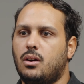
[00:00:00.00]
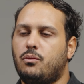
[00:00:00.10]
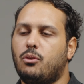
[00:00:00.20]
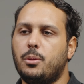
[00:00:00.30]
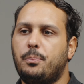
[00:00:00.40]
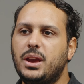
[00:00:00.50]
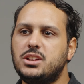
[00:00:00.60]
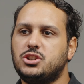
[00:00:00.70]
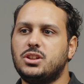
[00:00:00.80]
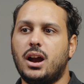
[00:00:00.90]
For
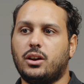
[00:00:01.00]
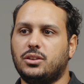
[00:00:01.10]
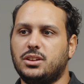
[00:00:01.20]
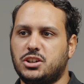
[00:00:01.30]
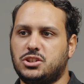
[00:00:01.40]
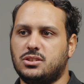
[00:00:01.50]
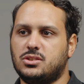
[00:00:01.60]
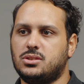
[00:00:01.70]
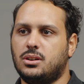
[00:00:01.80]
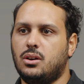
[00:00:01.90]
pitch dark
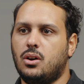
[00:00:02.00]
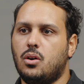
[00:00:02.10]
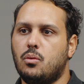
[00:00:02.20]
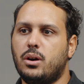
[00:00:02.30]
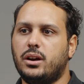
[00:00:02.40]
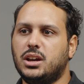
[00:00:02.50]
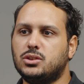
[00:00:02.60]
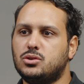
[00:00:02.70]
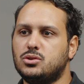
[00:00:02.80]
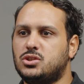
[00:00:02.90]
conditions, we're
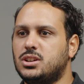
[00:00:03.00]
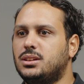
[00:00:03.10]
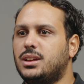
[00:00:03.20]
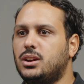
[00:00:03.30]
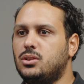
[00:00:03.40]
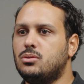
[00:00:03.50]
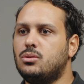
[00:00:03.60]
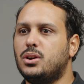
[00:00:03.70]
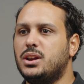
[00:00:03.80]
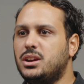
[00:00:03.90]
introducing the
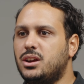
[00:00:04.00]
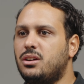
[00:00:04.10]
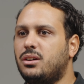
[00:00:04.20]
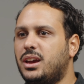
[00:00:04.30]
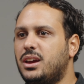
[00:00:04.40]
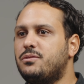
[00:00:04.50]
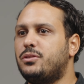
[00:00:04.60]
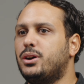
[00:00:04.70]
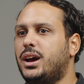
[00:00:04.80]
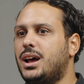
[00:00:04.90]
new
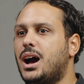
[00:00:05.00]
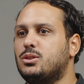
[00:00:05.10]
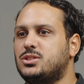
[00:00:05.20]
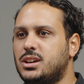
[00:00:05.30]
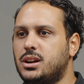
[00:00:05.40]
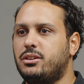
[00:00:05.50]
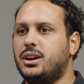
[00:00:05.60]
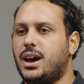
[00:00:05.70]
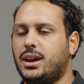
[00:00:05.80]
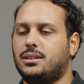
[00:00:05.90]
near-infrared auxiliary light.